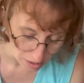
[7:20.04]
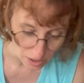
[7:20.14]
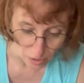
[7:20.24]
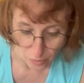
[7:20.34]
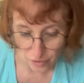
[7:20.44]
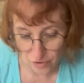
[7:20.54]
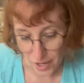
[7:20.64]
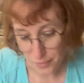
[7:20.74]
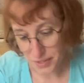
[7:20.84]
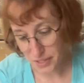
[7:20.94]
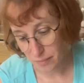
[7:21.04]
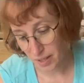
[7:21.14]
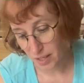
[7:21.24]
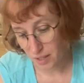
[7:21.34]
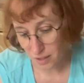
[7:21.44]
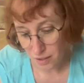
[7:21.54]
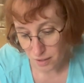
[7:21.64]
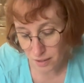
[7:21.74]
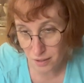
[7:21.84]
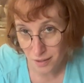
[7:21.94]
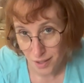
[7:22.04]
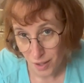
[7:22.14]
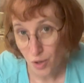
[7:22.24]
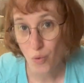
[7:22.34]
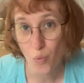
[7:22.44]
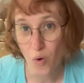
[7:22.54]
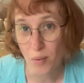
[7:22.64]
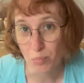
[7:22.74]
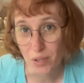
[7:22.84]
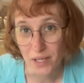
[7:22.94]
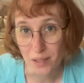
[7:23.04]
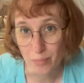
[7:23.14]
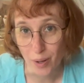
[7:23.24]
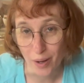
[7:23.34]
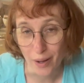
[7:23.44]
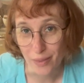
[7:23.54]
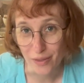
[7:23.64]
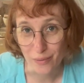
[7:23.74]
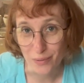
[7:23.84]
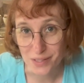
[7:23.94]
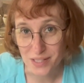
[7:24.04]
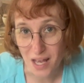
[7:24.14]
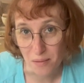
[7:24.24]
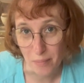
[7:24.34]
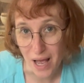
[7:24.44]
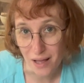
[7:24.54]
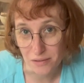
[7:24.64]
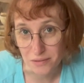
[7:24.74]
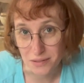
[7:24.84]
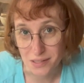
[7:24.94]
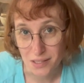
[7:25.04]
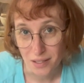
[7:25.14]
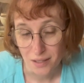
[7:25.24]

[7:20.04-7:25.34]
So if I was to make one plant pot that was 10 pounds,